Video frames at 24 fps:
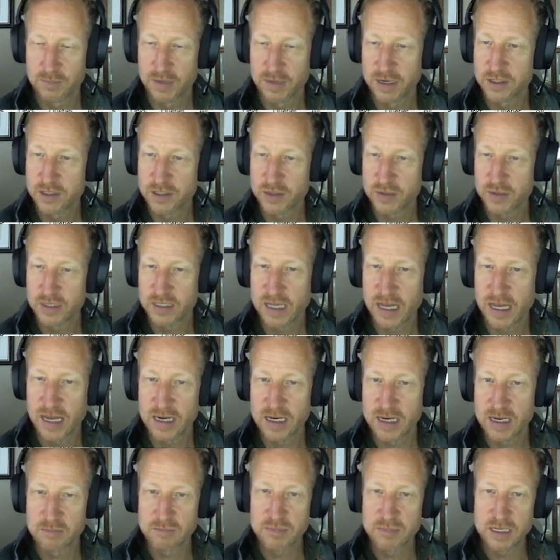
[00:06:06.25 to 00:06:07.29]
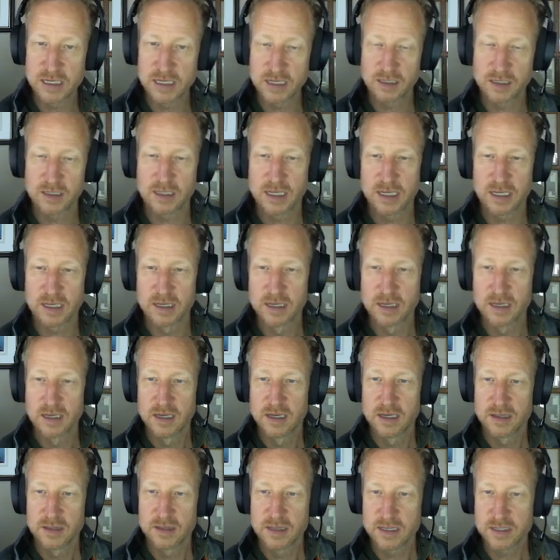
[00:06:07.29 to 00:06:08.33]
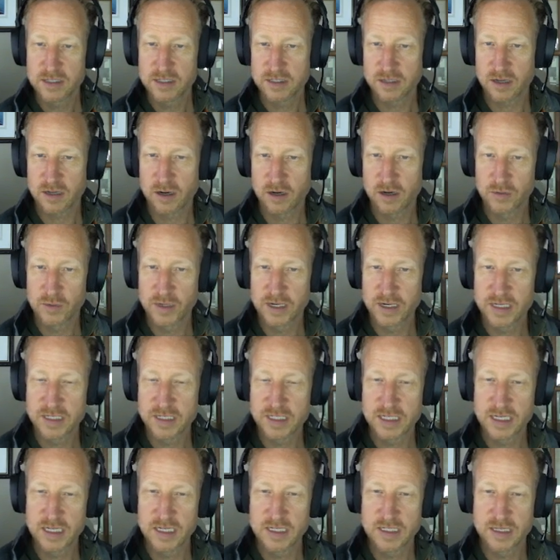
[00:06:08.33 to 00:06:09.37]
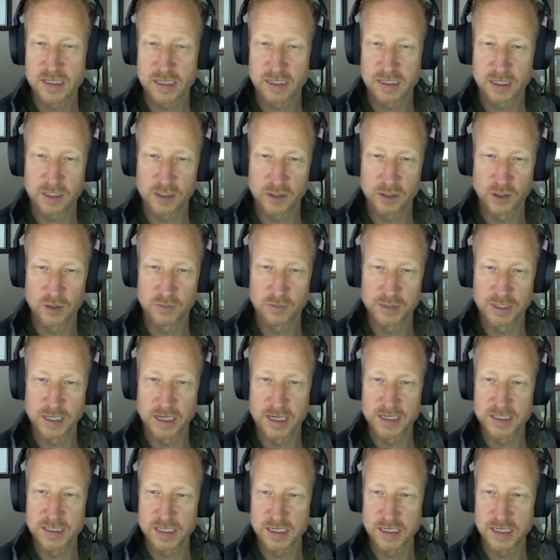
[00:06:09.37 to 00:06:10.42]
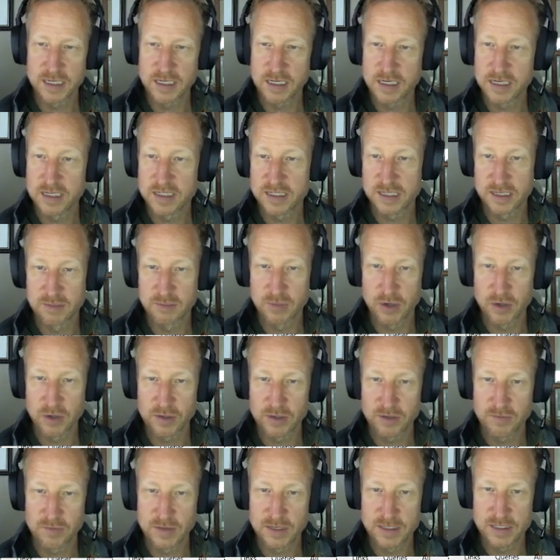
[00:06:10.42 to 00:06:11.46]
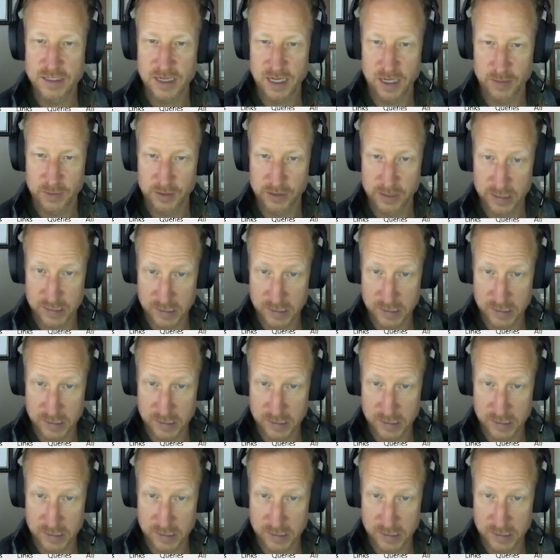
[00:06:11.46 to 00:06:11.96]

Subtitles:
By doing that, immediately this already sees that the global ID is in both of these tables,